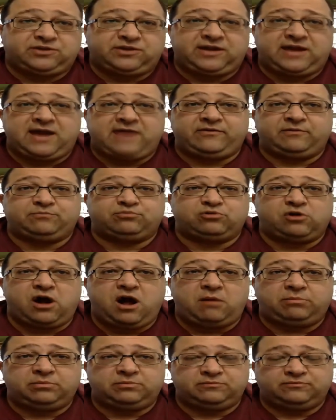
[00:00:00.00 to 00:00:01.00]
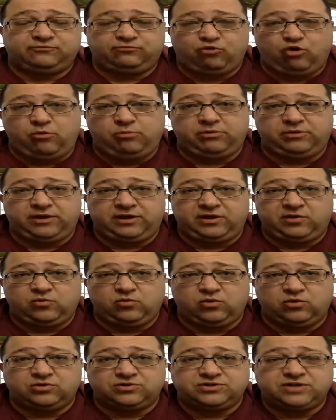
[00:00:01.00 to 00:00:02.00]
Are they having problems formulating
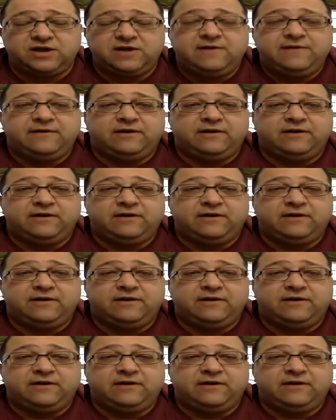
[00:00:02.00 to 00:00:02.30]
words?